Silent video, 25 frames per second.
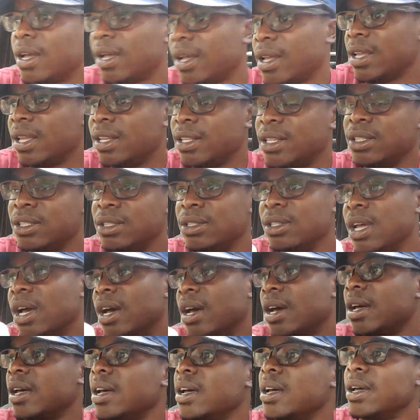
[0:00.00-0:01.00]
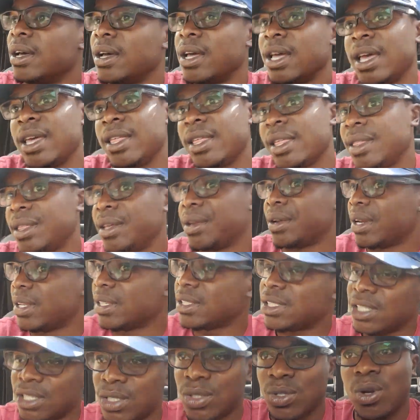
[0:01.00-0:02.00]
in either the rain
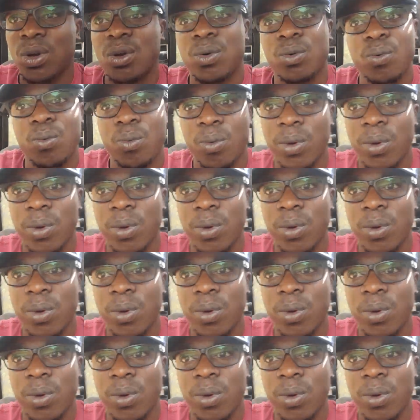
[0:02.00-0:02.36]
season,